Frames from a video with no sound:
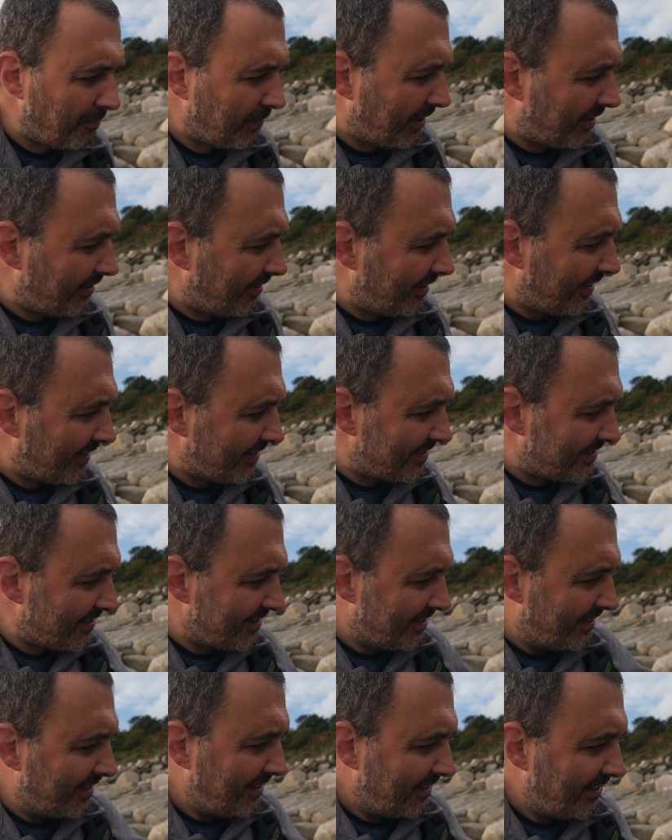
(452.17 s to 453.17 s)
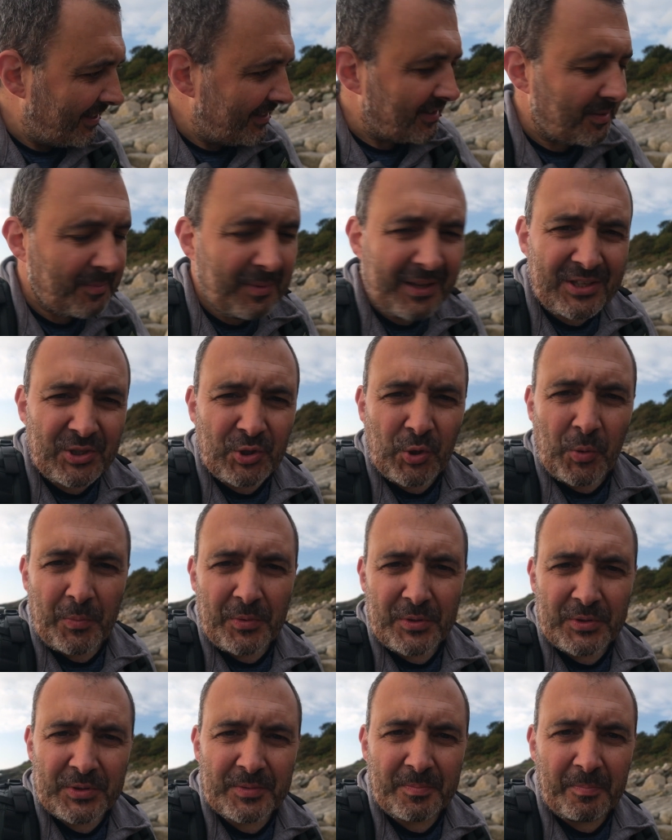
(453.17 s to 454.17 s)
but I think to me it's
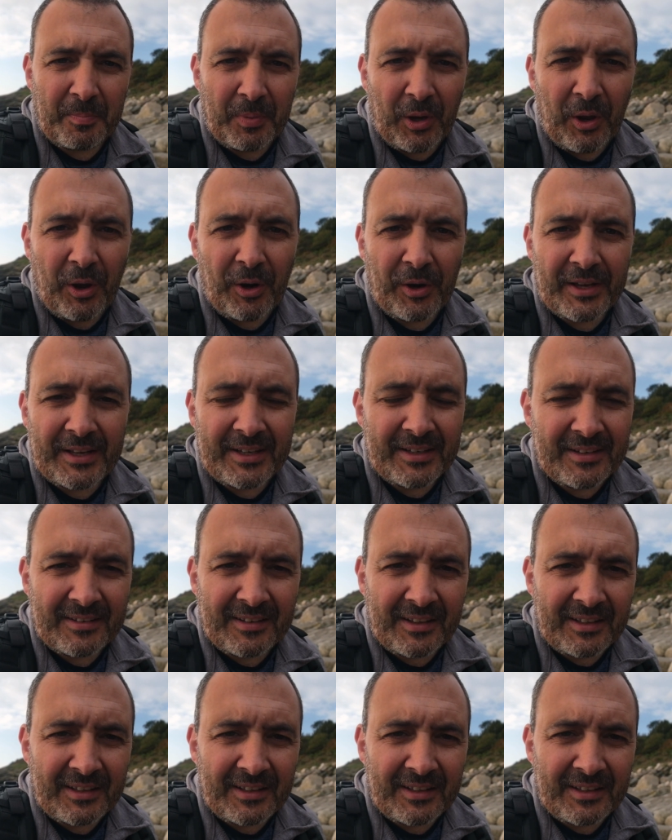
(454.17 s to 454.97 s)
almost blocking